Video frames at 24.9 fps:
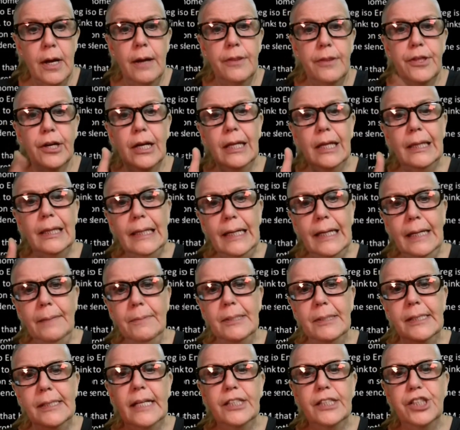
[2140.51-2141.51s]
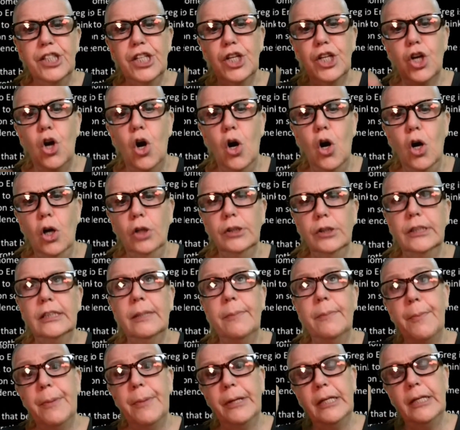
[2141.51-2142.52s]
The claim is that she called,
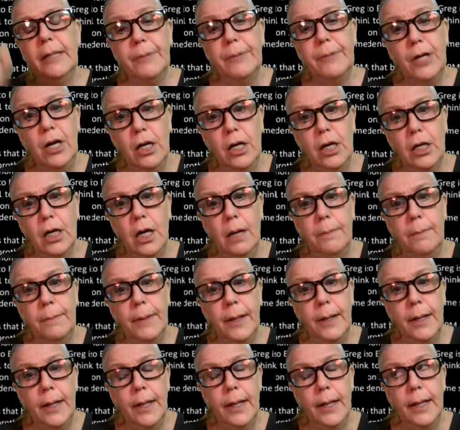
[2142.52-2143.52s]
somebody picked up and hung up,